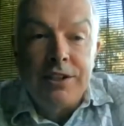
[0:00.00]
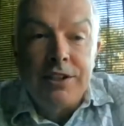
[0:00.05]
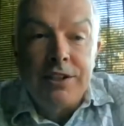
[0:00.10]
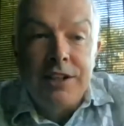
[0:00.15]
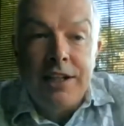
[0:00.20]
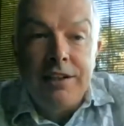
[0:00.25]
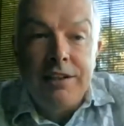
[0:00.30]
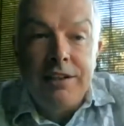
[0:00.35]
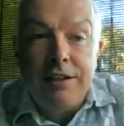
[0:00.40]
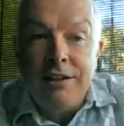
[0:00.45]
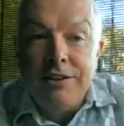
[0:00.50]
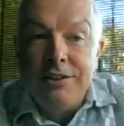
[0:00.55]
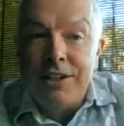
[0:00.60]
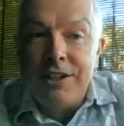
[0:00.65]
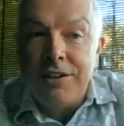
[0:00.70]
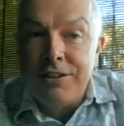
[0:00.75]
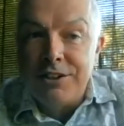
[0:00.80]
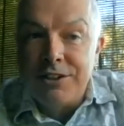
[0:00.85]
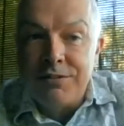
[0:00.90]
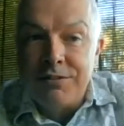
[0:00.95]
I think, as
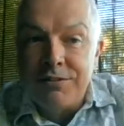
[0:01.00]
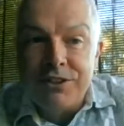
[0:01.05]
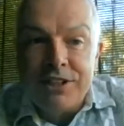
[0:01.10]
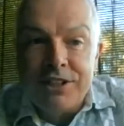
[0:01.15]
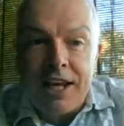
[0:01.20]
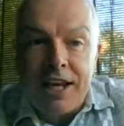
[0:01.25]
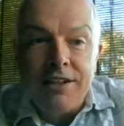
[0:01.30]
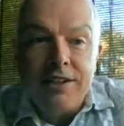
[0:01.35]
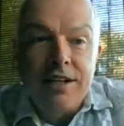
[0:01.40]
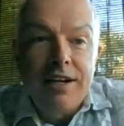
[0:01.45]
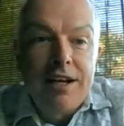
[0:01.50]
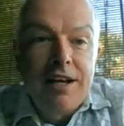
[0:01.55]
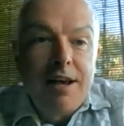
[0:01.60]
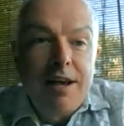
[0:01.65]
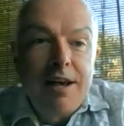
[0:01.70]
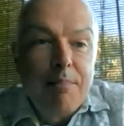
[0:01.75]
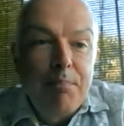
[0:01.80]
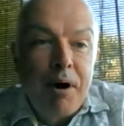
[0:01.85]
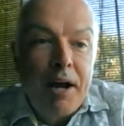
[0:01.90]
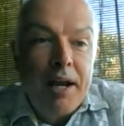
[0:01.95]
others have said,
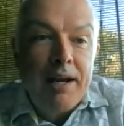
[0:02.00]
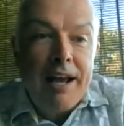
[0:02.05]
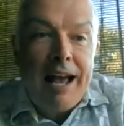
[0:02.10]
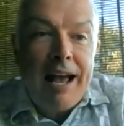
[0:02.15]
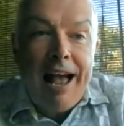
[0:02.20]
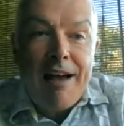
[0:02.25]
by